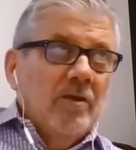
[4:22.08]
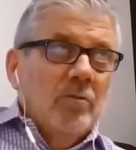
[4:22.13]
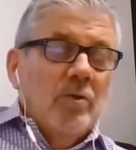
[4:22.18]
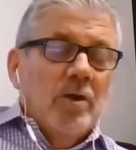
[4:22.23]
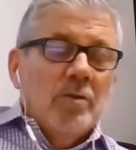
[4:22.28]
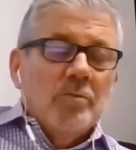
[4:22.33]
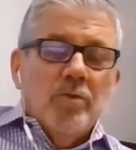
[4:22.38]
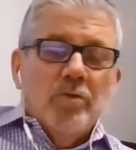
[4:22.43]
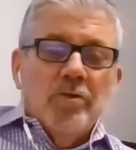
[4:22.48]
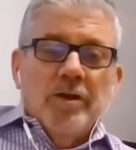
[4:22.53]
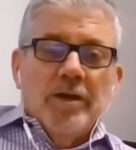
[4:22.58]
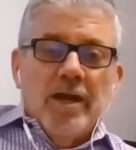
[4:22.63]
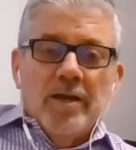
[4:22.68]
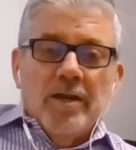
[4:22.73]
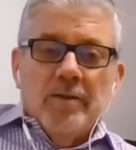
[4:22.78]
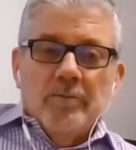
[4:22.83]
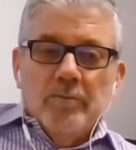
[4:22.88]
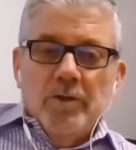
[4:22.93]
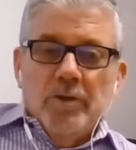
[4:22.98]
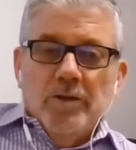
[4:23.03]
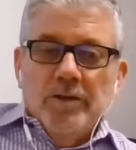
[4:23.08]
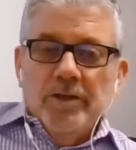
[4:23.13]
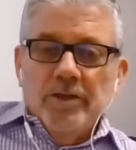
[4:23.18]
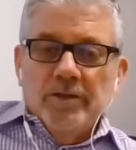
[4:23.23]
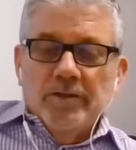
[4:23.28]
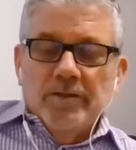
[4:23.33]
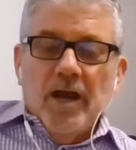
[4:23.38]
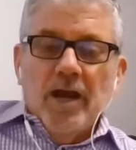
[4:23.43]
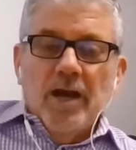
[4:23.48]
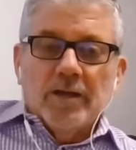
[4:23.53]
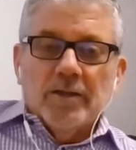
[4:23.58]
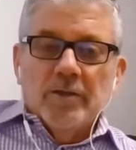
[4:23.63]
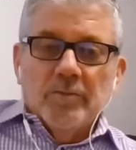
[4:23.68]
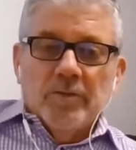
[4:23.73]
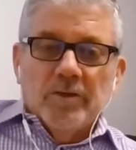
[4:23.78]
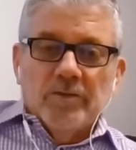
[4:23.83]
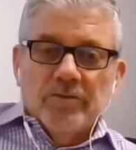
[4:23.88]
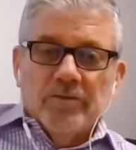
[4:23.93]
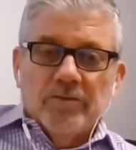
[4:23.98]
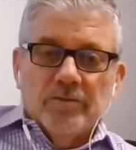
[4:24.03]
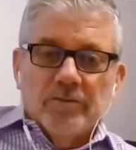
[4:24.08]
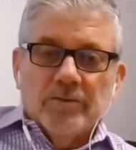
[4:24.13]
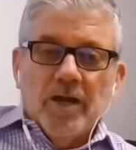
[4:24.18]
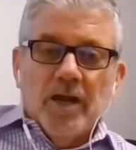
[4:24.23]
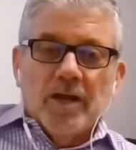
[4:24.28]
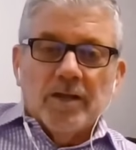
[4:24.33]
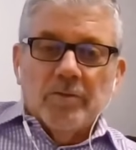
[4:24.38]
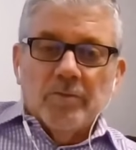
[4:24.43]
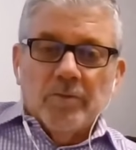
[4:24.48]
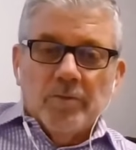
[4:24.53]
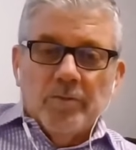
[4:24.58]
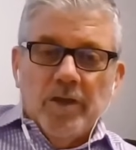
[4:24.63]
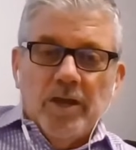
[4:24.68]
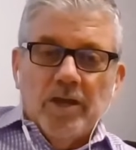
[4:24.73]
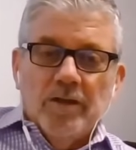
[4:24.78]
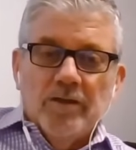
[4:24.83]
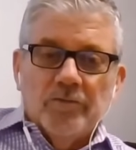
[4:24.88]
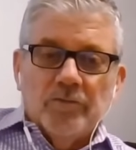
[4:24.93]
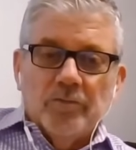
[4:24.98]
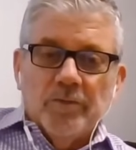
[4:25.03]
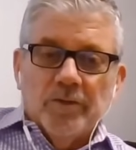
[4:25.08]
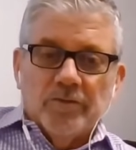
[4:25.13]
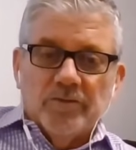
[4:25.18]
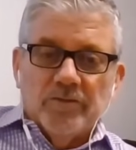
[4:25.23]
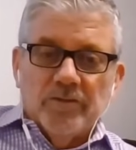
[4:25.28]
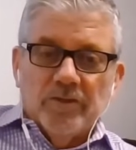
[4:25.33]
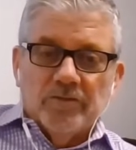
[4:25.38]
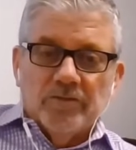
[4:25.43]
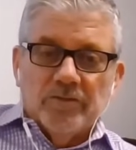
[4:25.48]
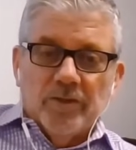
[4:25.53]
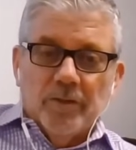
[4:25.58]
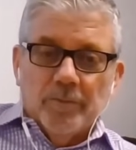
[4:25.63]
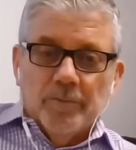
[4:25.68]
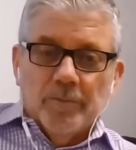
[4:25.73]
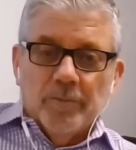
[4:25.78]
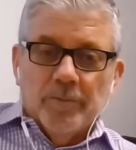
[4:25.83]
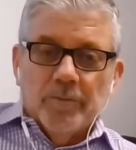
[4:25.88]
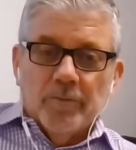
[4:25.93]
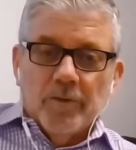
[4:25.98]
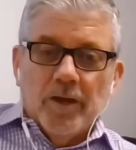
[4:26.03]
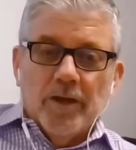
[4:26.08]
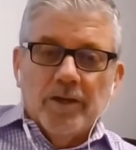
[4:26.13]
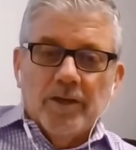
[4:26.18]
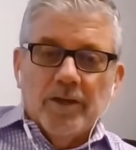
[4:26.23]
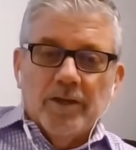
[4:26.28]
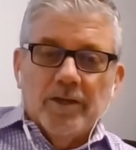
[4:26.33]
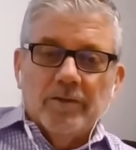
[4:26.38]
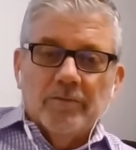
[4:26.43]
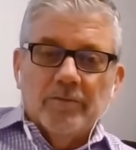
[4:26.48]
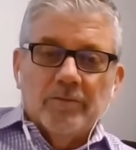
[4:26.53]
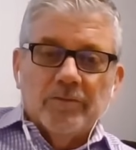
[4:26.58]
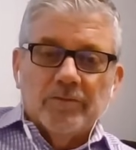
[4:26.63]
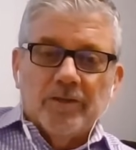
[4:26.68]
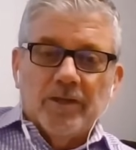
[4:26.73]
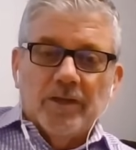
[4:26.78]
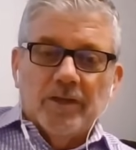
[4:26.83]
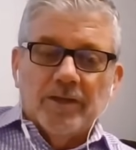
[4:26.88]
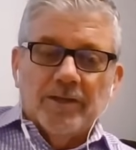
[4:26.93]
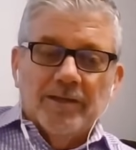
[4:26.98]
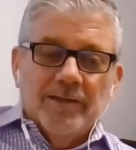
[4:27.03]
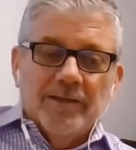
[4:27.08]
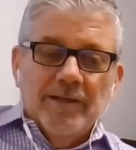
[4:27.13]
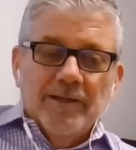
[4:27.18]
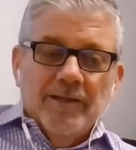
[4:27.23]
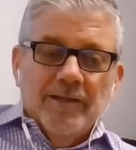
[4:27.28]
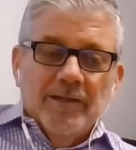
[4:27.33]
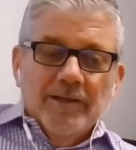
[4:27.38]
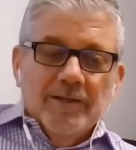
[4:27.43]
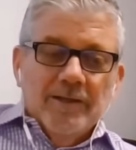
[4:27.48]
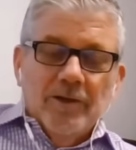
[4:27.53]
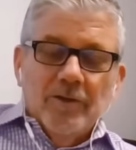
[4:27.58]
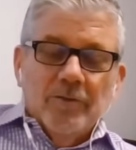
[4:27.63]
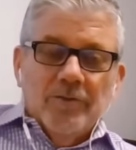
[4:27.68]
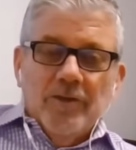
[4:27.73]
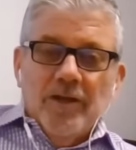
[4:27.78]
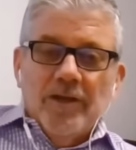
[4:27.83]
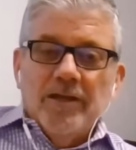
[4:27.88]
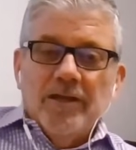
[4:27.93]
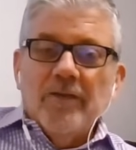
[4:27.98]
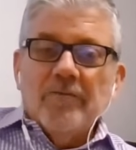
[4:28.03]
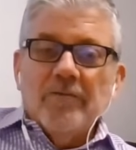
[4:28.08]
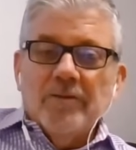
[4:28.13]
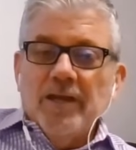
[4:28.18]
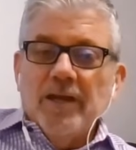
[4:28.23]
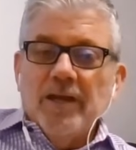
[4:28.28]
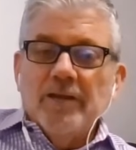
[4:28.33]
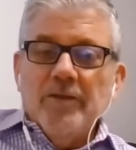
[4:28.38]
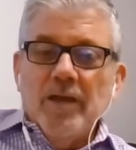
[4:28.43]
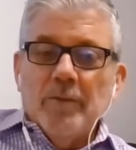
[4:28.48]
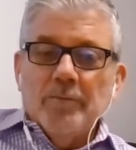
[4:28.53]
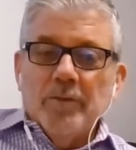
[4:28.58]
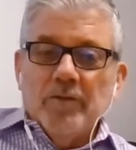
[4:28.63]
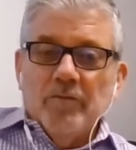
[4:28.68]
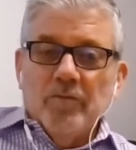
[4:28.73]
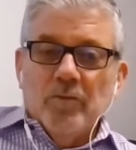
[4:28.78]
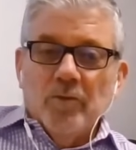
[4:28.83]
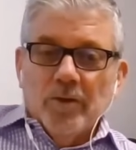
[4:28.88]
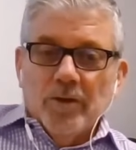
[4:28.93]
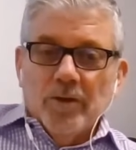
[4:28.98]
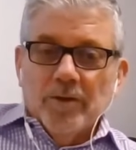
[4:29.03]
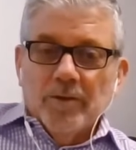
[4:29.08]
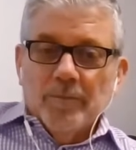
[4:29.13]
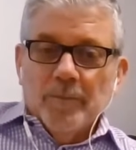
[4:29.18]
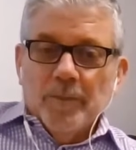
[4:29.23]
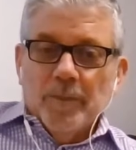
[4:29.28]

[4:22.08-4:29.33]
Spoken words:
1.8 million documents in their document management system, right? And it was like, they'd never done that before.